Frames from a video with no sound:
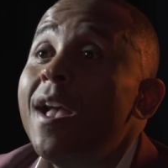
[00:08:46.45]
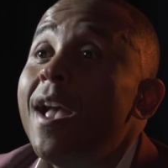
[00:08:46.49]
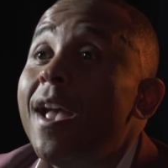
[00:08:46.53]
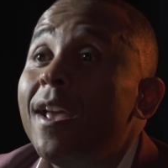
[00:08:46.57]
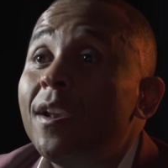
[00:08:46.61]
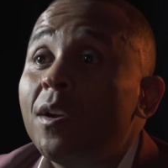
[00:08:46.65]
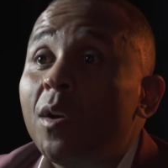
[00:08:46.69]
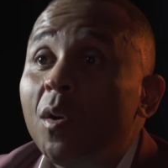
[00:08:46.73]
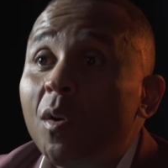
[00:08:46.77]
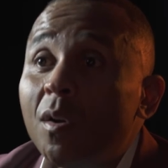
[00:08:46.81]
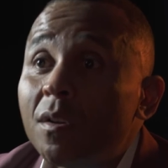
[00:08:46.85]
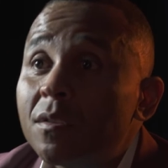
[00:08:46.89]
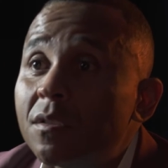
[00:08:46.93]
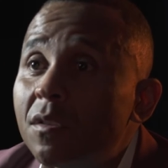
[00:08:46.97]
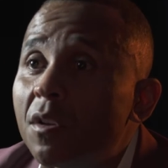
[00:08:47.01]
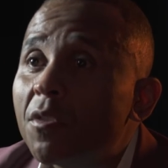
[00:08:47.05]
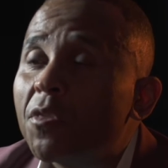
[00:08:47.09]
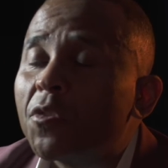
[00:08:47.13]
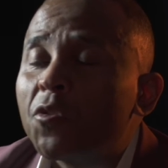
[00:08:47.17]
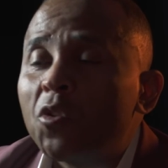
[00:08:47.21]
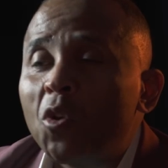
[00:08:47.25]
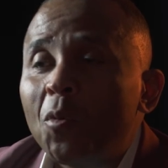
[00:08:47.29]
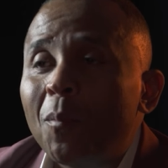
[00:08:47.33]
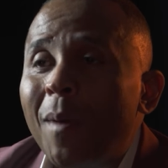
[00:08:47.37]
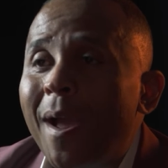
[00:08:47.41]
And also
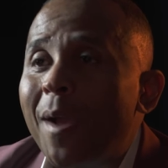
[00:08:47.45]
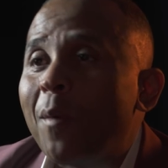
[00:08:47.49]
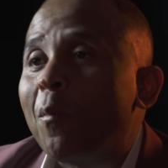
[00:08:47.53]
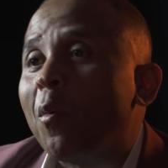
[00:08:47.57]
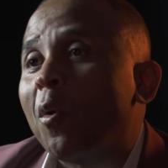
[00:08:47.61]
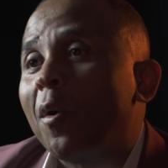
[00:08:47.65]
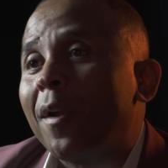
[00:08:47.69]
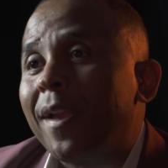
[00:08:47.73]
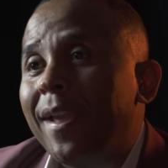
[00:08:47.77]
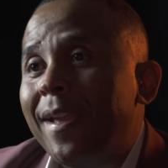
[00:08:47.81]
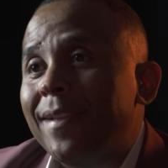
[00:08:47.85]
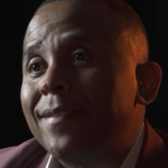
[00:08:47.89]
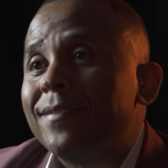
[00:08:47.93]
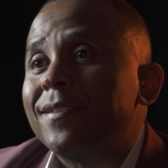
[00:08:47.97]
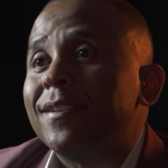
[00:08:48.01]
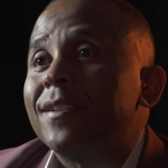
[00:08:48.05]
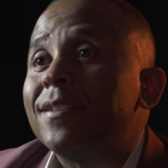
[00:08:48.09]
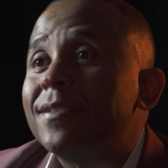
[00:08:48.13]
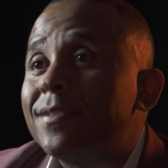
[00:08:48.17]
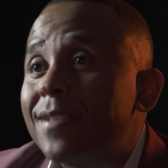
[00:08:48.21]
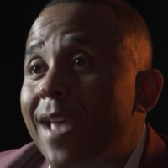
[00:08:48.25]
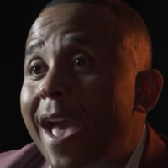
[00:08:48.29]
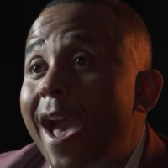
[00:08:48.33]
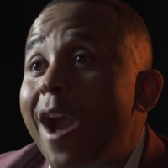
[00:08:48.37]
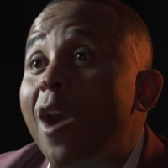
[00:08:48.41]
through my work, get to
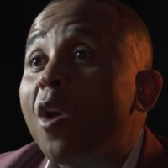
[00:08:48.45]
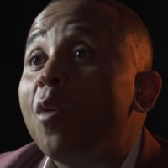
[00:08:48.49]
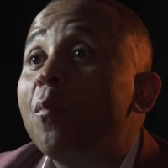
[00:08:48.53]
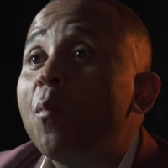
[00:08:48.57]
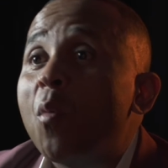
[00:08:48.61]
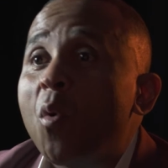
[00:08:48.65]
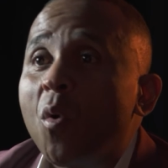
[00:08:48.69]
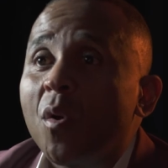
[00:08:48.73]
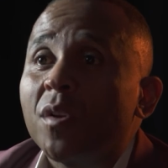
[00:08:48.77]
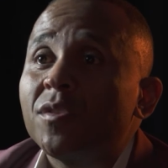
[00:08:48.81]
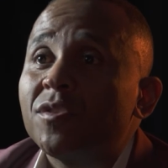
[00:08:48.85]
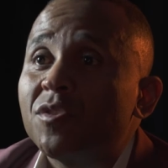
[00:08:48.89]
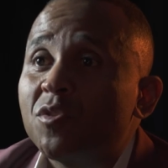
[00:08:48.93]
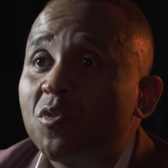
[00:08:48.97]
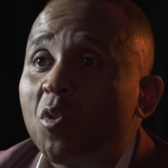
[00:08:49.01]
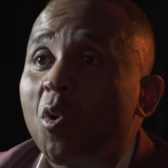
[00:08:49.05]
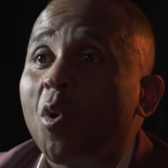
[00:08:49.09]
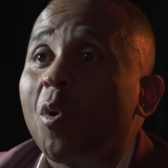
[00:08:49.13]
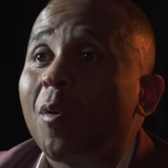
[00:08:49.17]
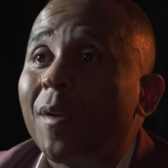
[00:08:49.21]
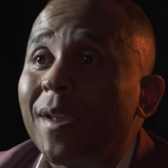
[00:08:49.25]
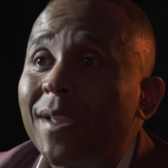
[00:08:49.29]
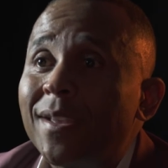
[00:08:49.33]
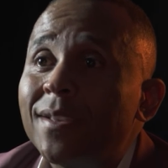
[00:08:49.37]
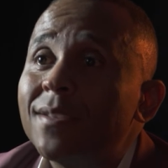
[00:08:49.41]
tell more
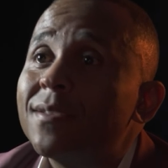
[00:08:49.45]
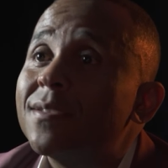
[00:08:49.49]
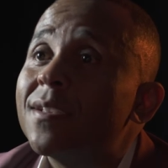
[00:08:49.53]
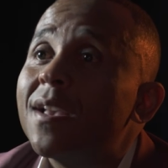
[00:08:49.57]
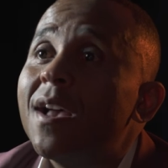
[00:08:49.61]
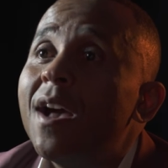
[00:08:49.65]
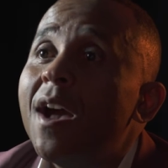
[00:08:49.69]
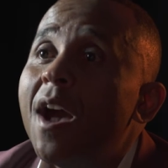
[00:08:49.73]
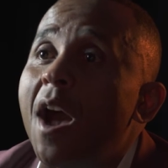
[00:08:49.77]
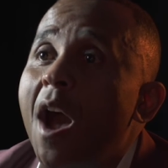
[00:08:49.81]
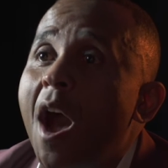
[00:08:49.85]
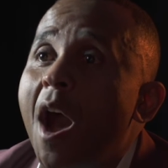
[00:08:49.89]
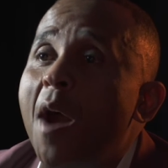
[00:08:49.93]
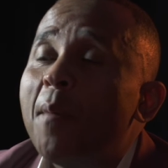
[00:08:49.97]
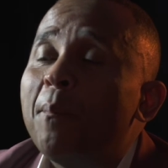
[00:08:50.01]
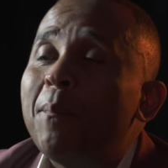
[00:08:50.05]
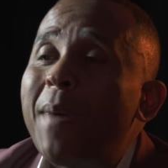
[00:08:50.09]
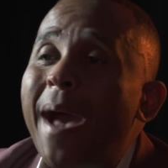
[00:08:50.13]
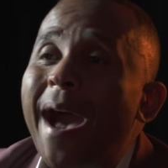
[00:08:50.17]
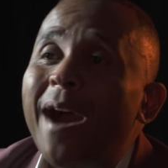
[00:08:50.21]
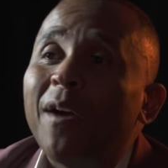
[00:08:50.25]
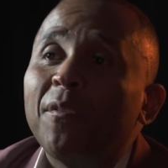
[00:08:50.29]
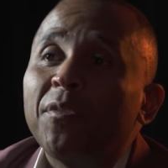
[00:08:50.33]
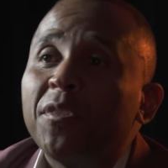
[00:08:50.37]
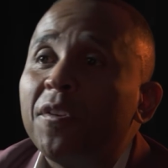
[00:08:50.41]
stories
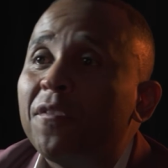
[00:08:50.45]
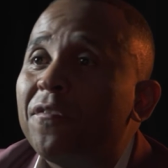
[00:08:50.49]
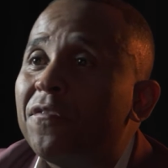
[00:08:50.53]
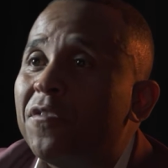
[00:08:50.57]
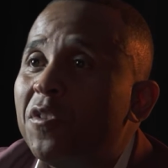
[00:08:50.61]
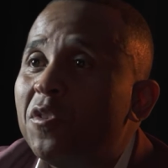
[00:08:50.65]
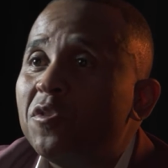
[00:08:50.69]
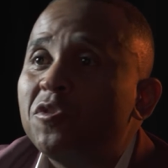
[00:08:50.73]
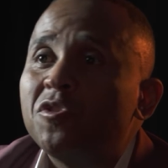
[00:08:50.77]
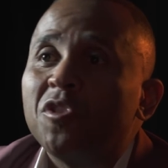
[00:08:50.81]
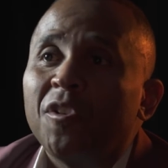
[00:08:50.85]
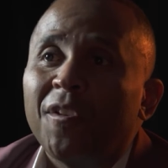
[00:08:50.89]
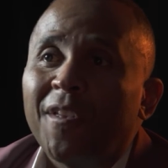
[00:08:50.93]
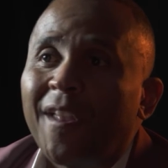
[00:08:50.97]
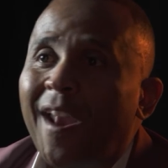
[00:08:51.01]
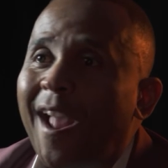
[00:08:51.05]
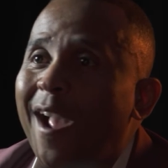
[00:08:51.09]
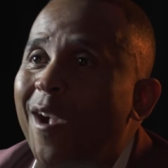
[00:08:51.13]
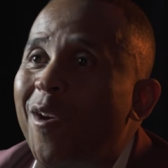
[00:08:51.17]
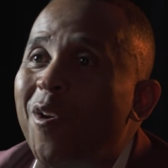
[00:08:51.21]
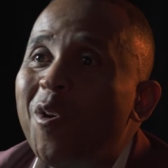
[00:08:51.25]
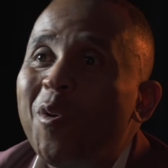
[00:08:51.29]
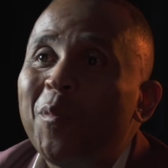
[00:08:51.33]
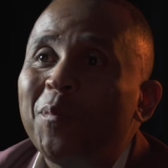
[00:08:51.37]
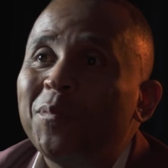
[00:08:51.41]
about the future that
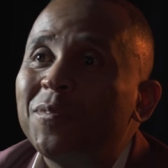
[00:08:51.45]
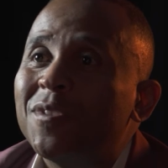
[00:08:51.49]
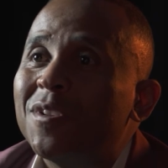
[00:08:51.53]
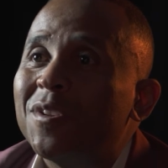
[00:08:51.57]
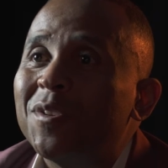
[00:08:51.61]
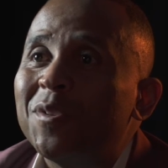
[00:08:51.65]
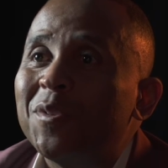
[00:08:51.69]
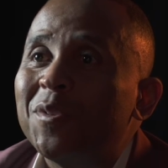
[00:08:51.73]
I hope